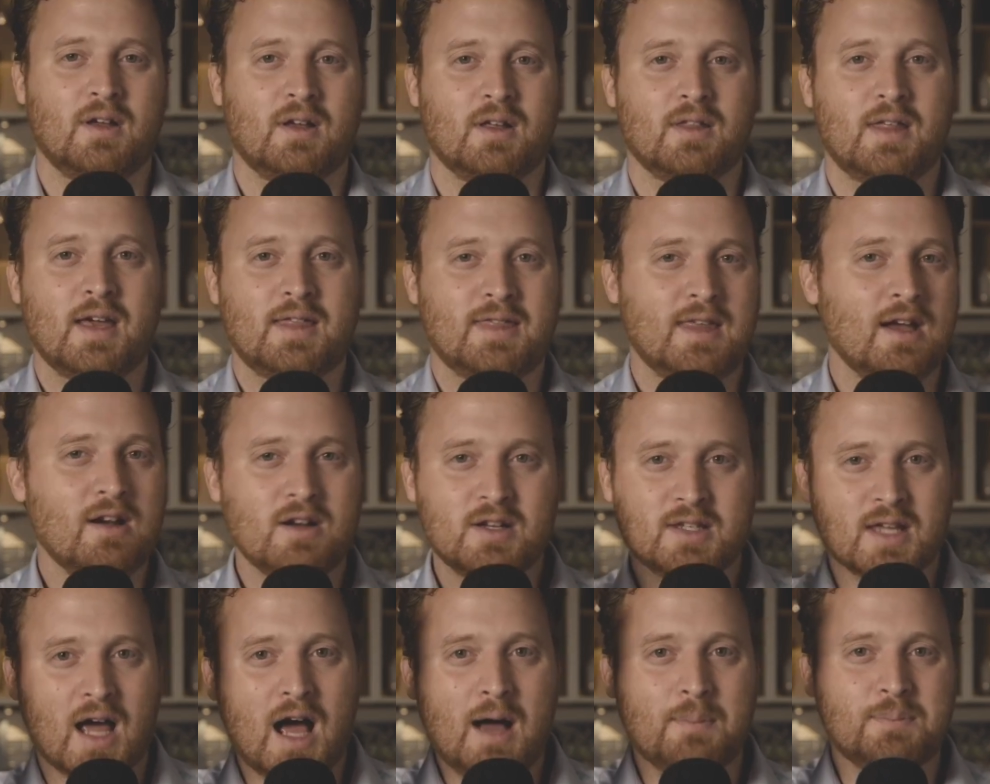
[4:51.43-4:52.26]
Like
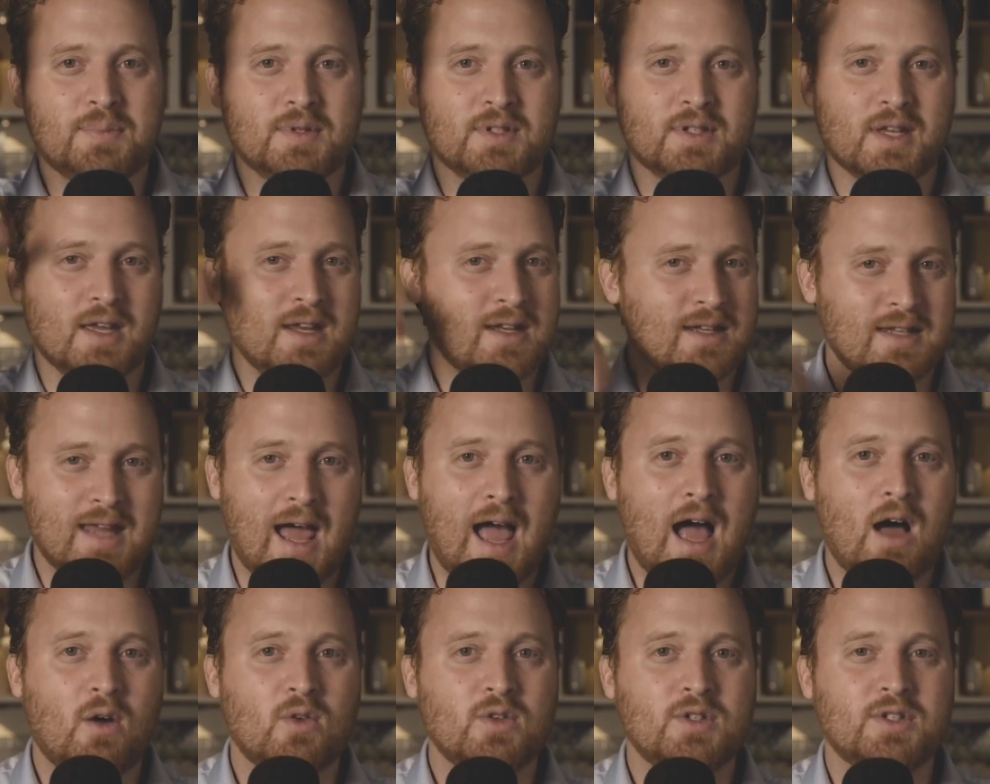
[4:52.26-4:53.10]
there's ups and
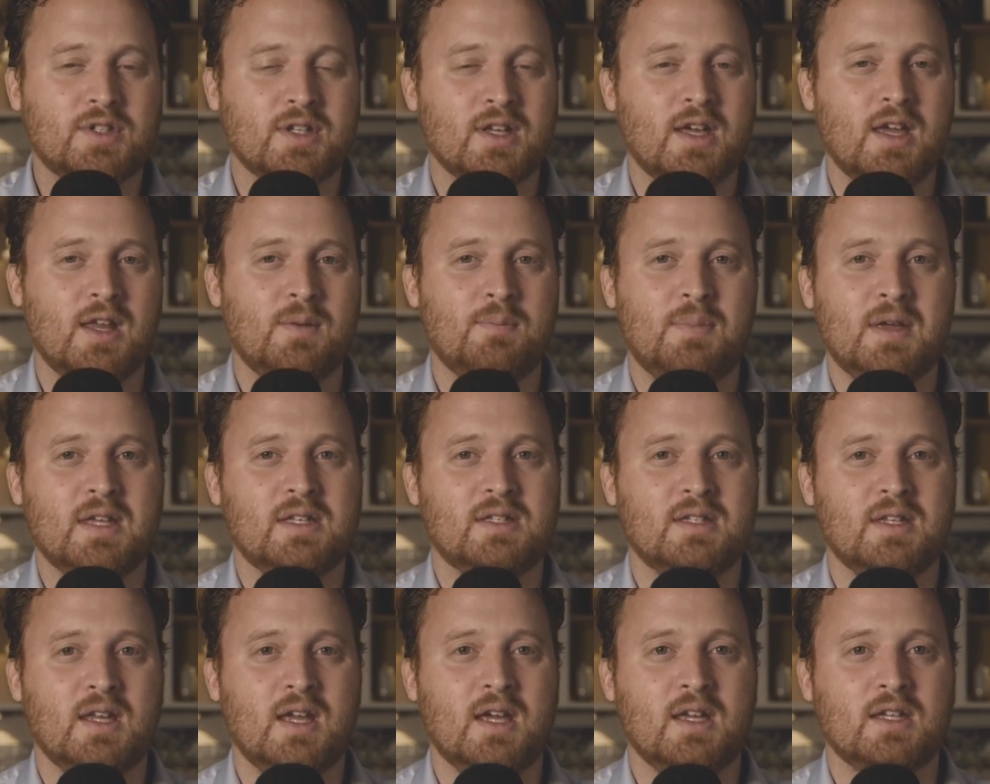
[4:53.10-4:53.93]
downs in
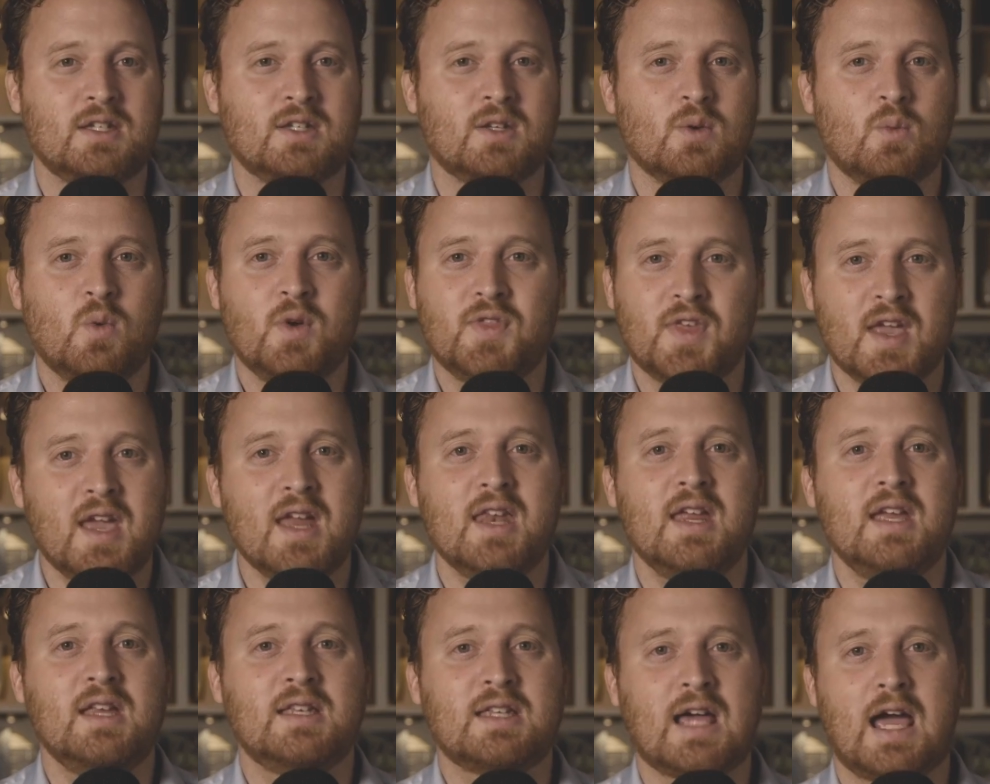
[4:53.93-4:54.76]
business with
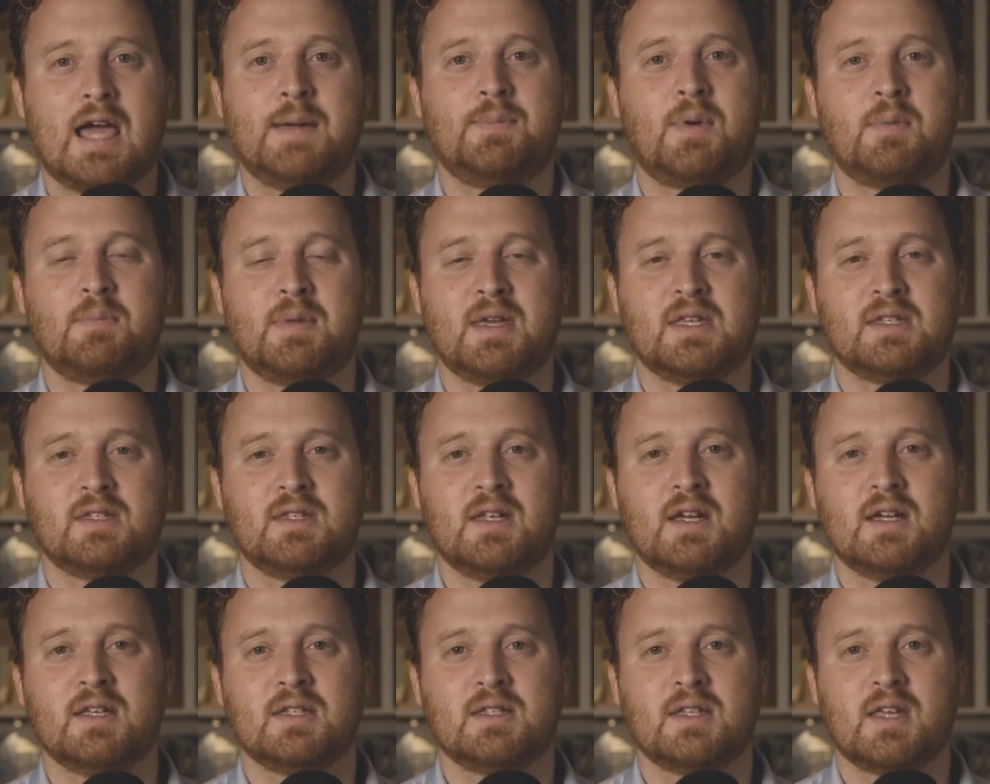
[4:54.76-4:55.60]
any type of
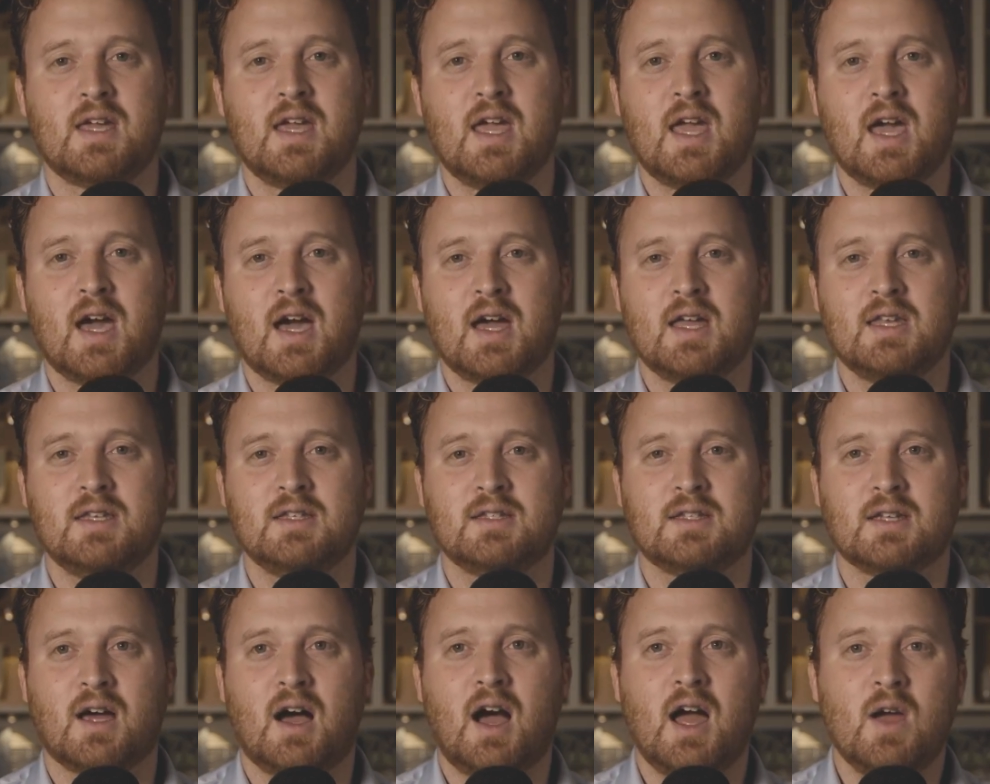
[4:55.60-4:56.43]
business. And
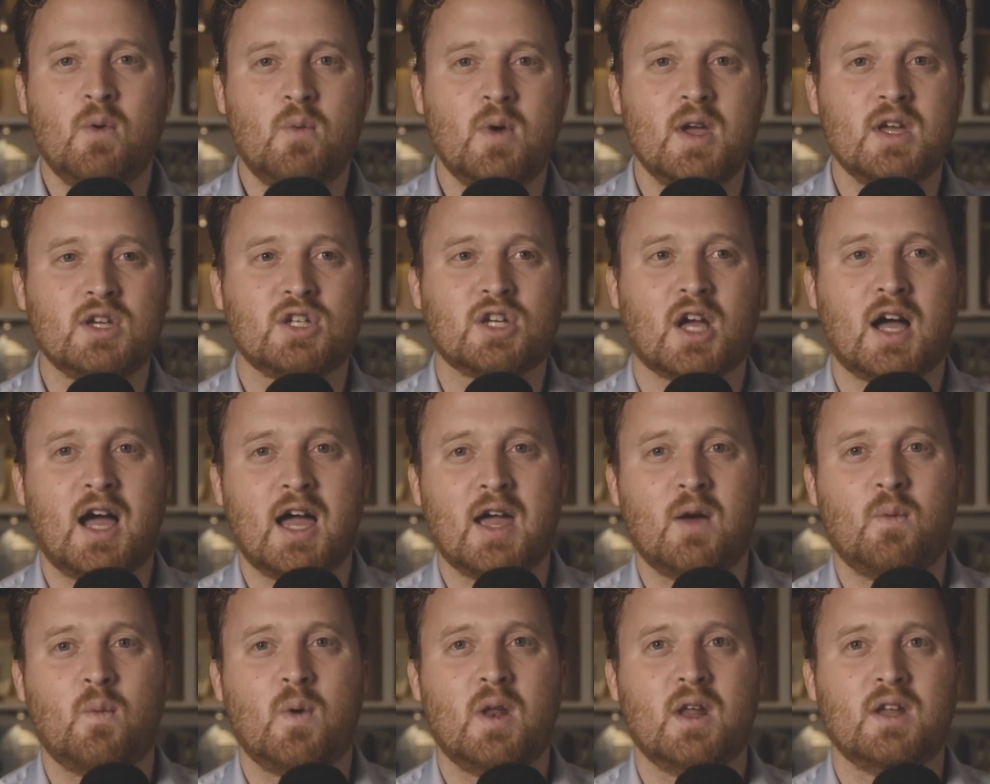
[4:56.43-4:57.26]
I wish I
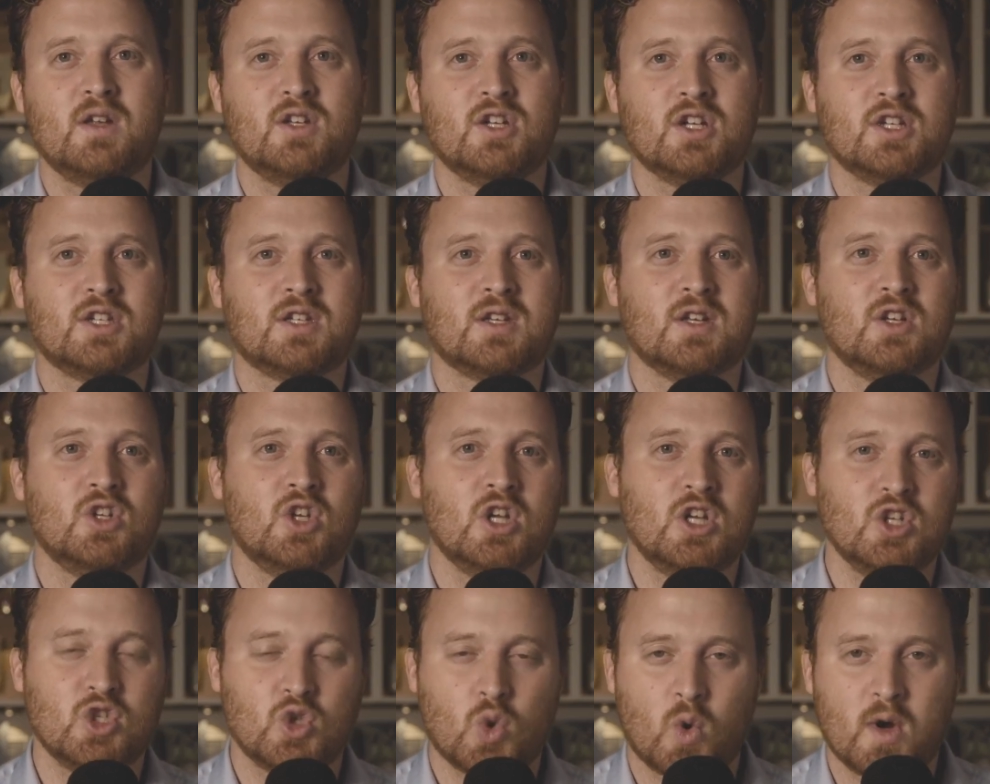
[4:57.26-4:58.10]
would have just
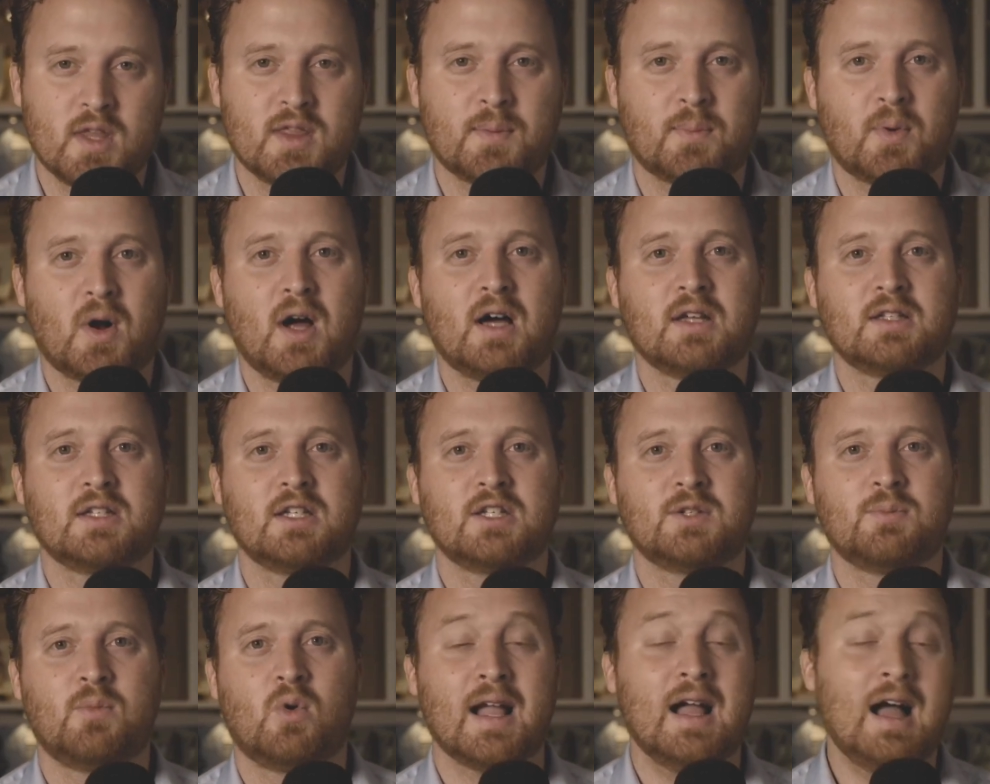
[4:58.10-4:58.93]
enjoyed the
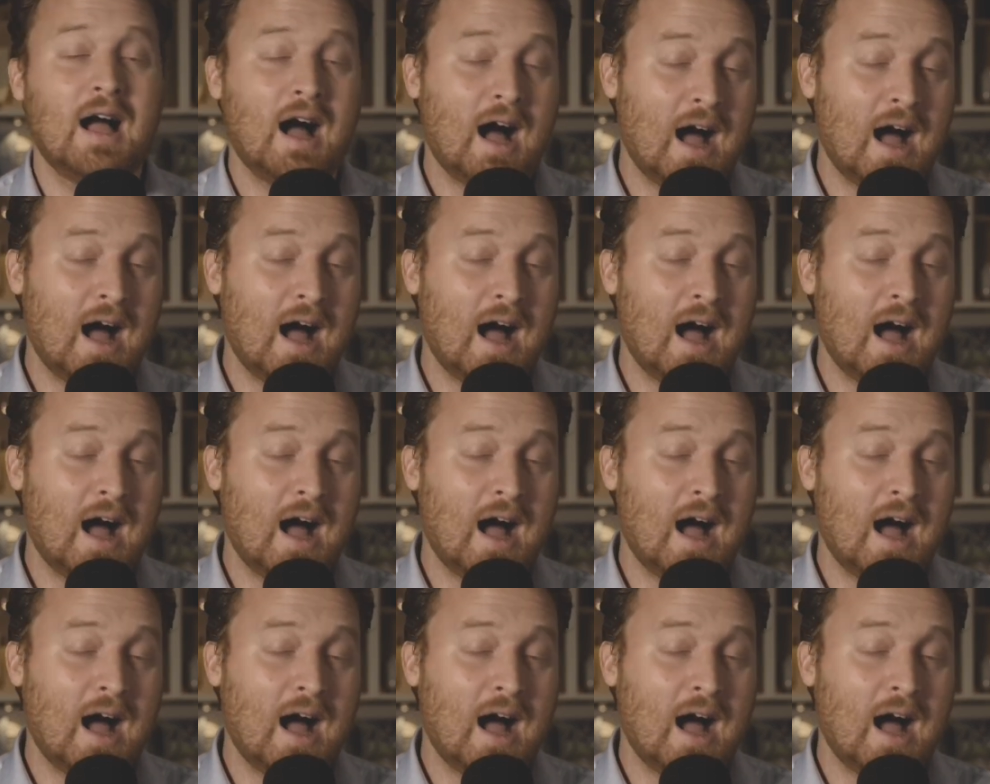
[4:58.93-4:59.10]
process more.